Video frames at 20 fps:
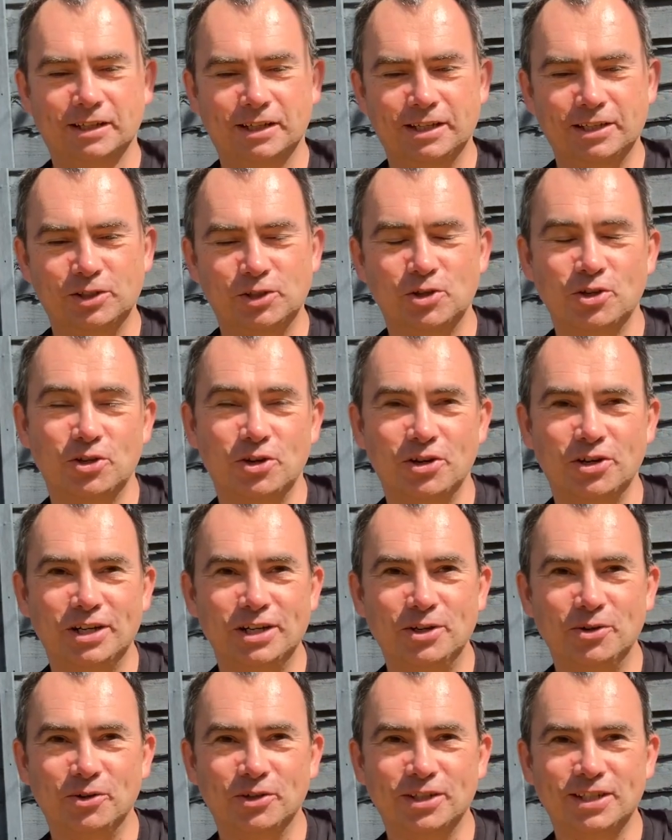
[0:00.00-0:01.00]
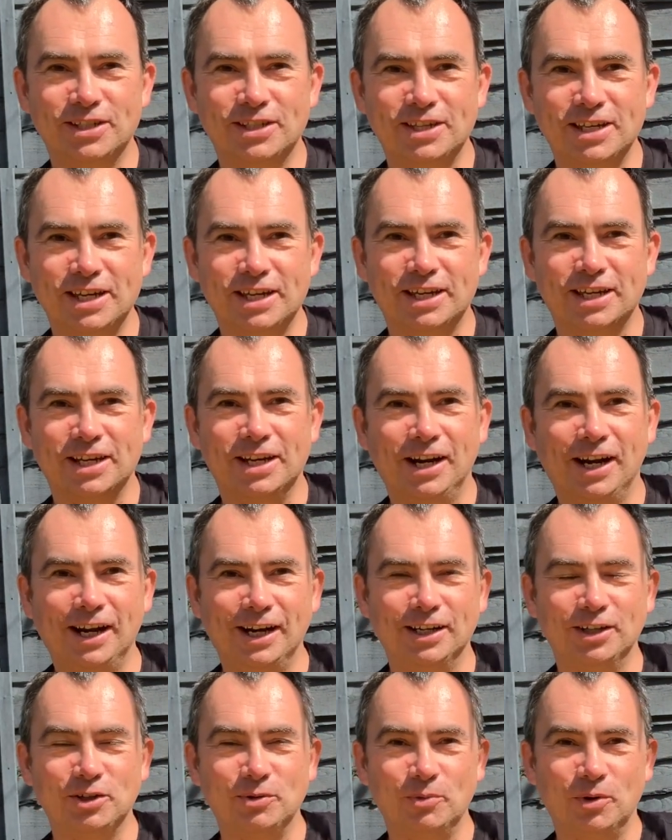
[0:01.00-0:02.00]
certainly not as thick,
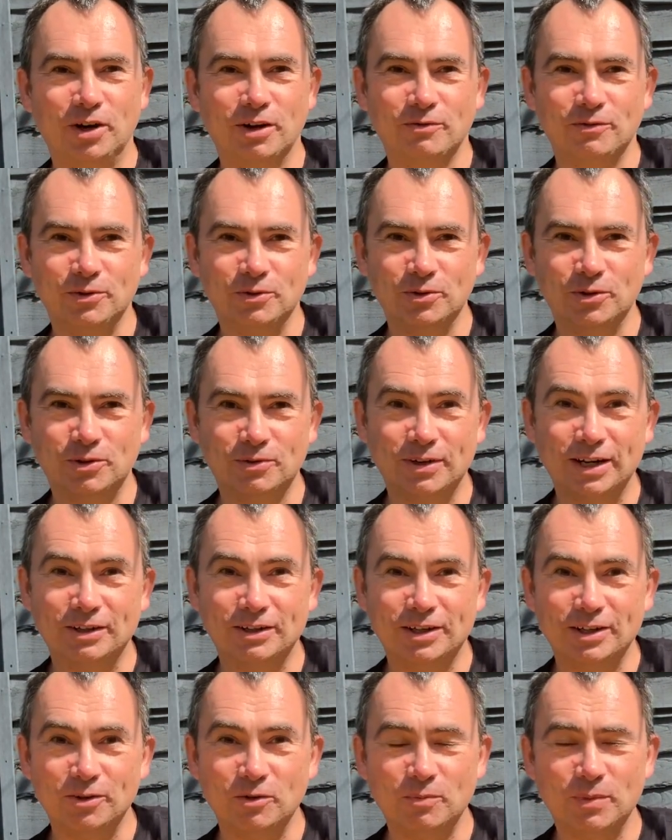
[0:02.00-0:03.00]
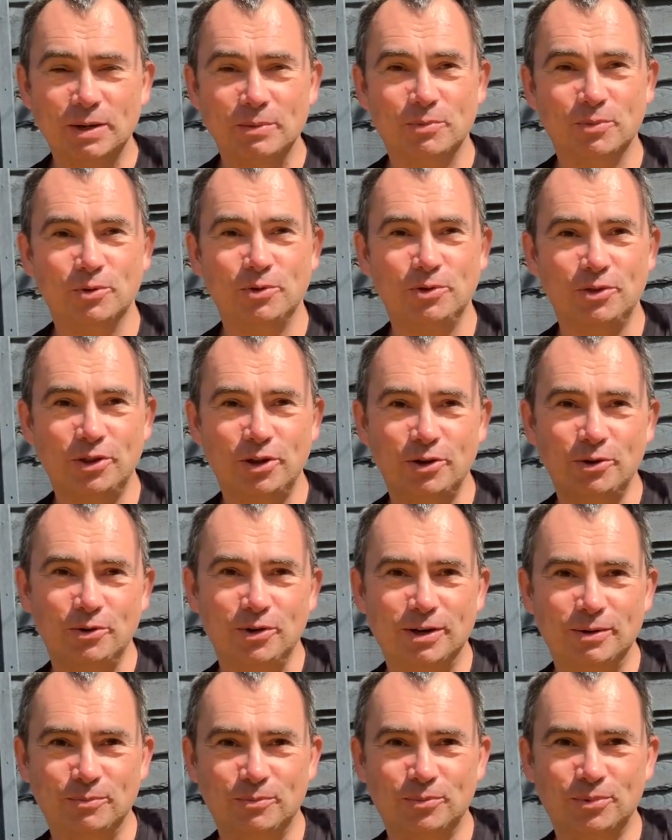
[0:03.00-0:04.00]
and you might feel the ground a little bit. Although
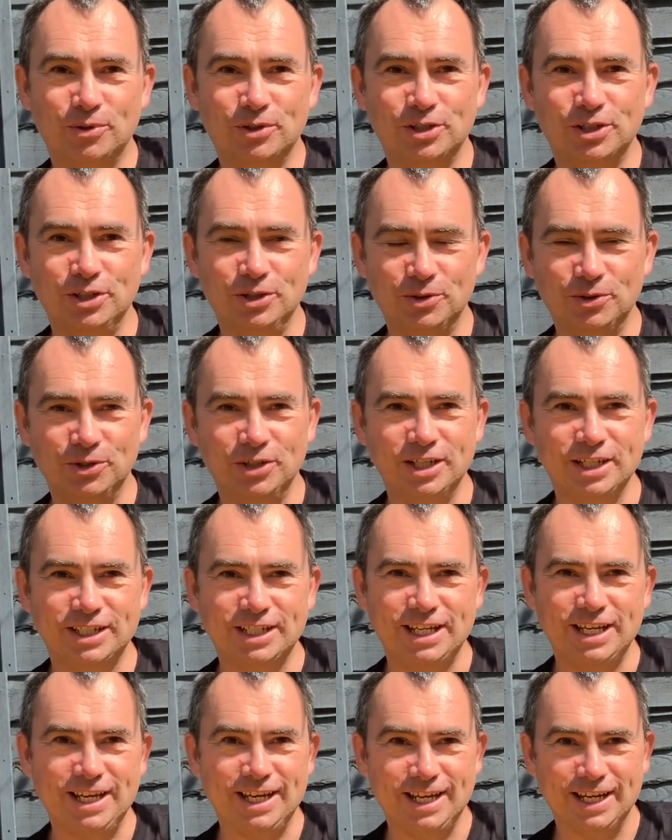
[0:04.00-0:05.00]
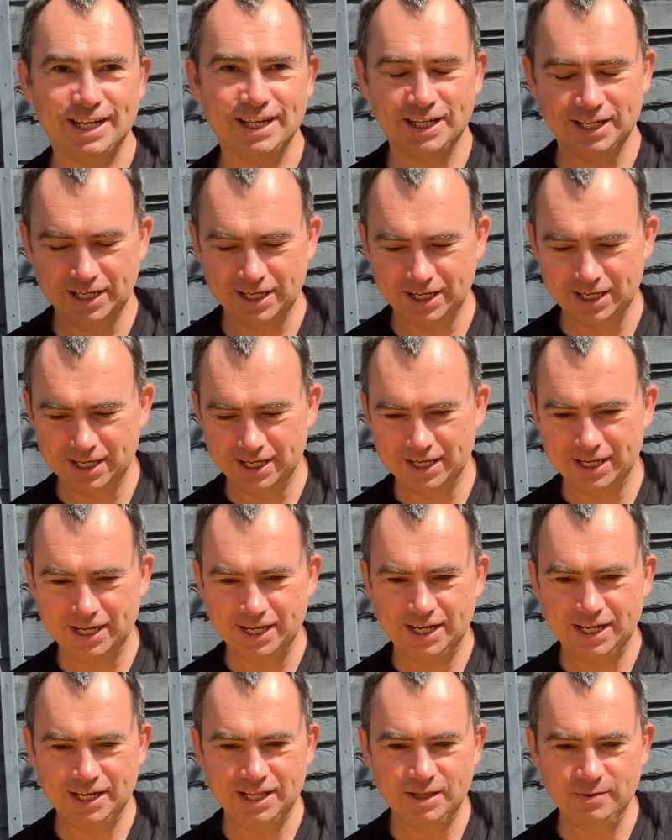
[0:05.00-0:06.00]
I'm pushing on this here
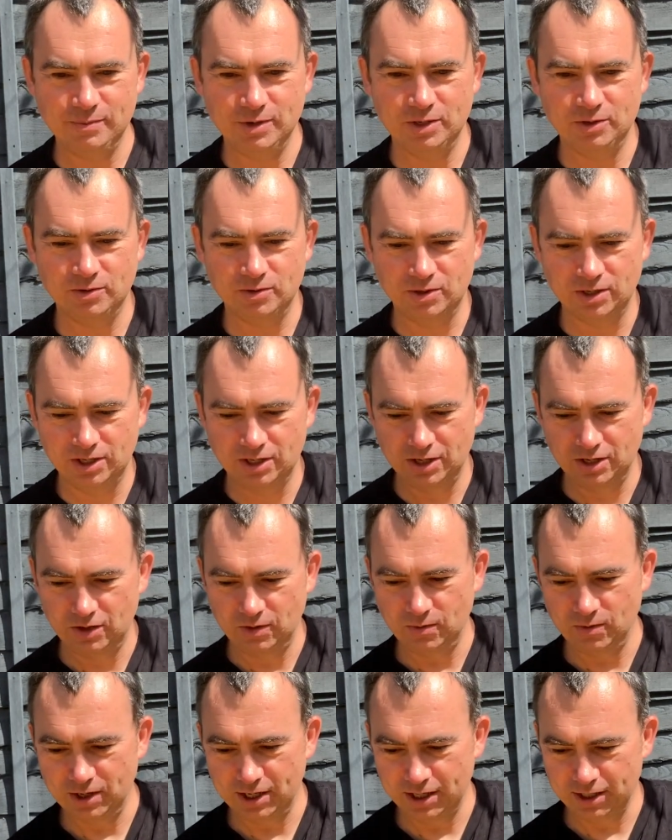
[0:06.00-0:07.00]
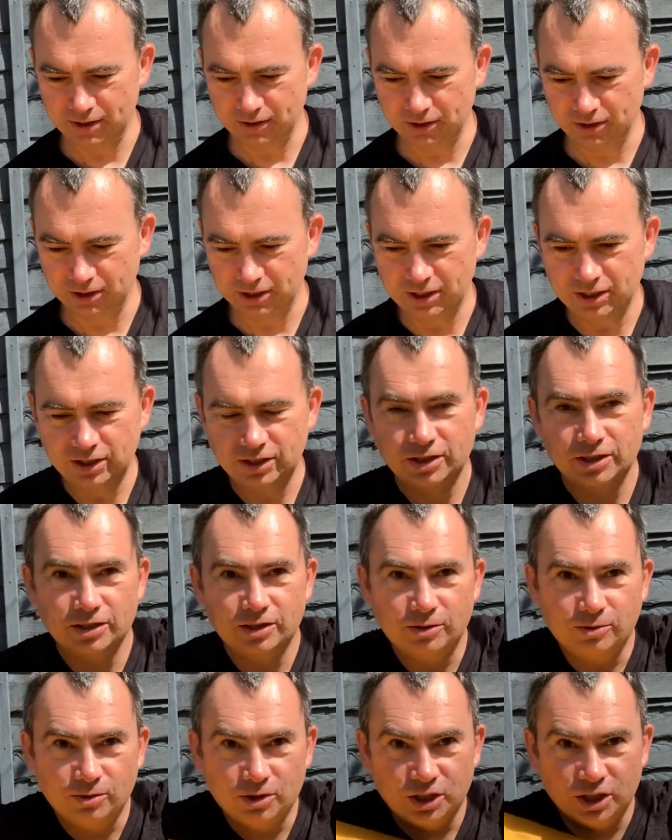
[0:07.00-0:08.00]
in the middle where these
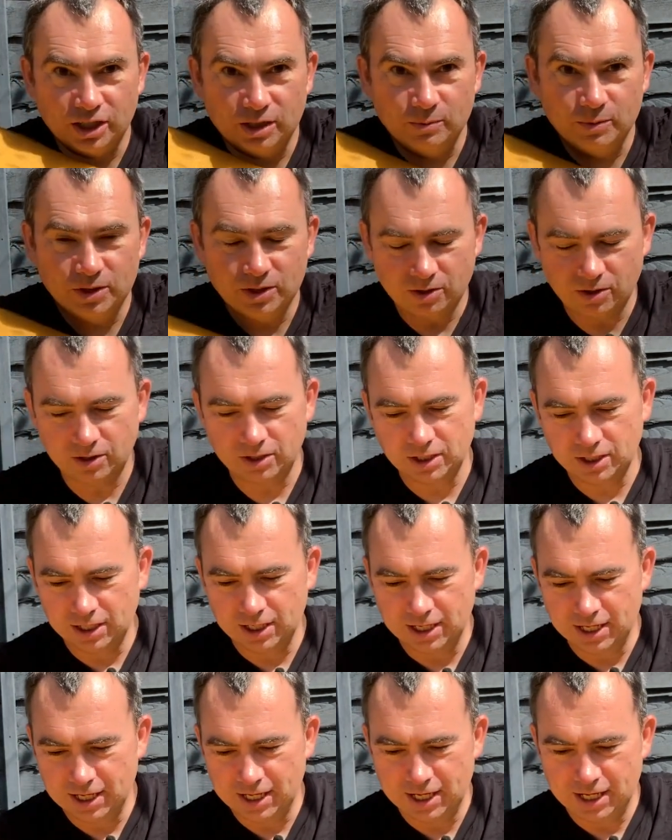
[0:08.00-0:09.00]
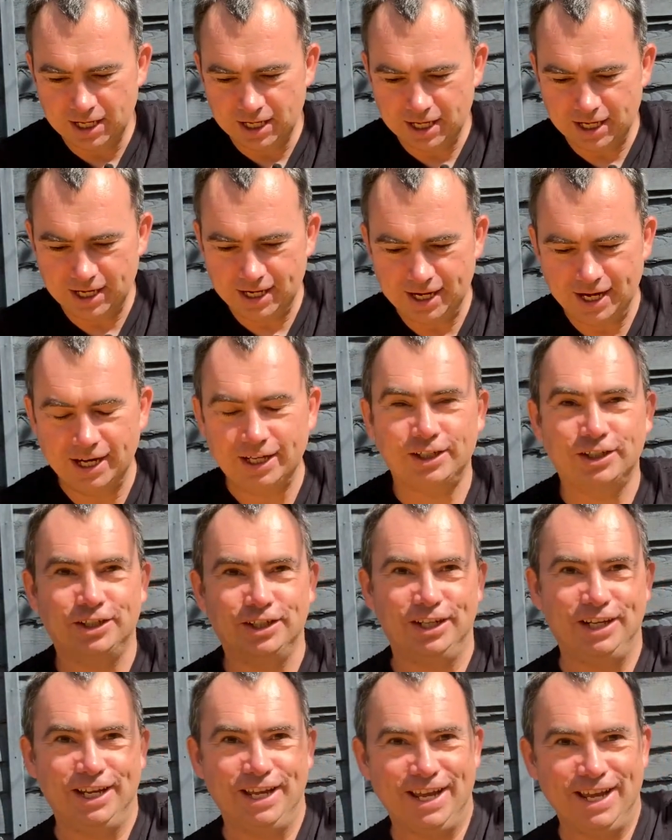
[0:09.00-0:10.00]
little chambers are, and
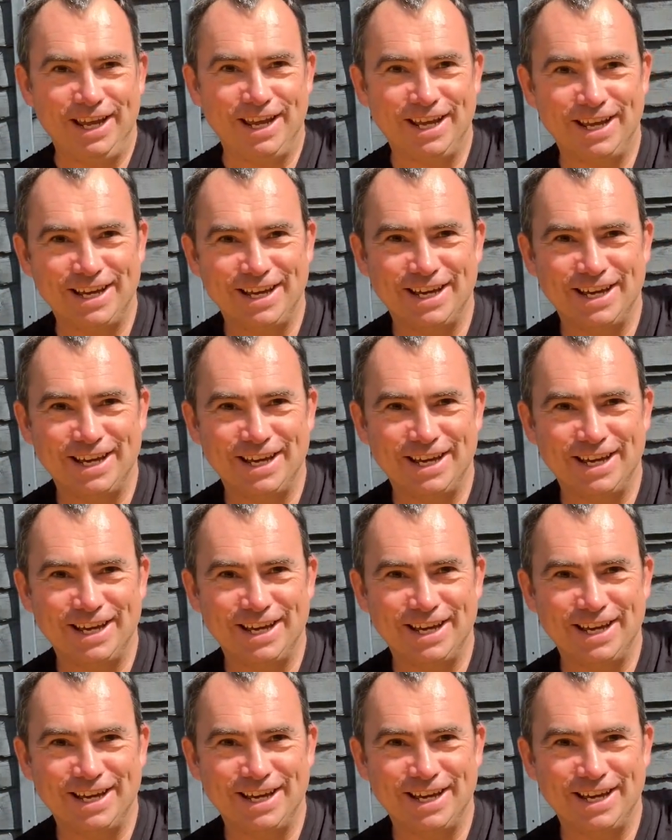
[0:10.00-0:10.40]
actually